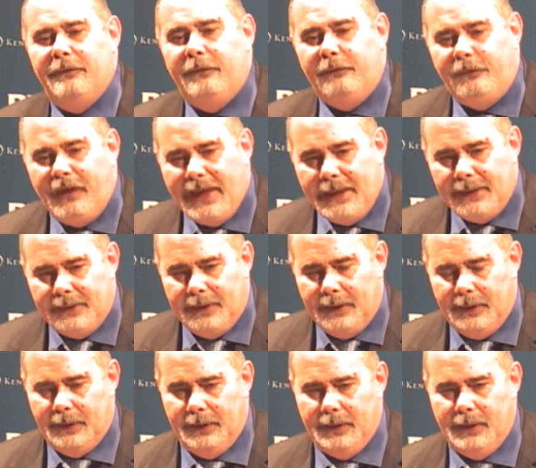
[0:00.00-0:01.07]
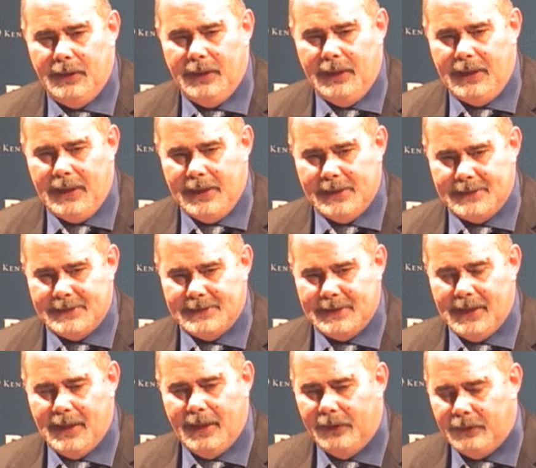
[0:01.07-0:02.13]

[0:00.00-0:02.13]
feeding his, uh,